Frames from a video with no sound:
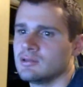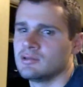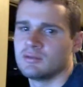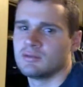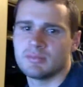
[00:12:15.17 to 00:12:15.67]

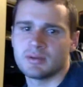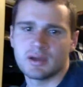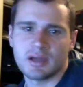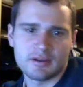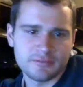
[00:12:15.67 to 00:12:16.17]
Do you remember
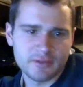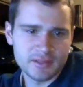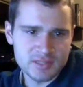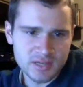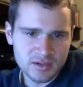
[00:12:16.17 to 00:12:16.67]
how to
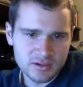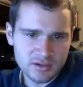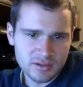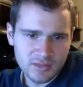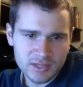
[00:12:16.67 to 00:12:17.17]
find standard
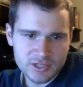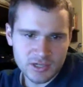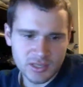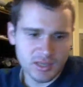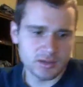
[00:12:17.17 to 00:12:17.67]
deviation
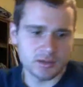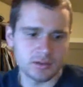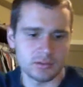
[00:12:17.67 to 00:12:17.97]
again?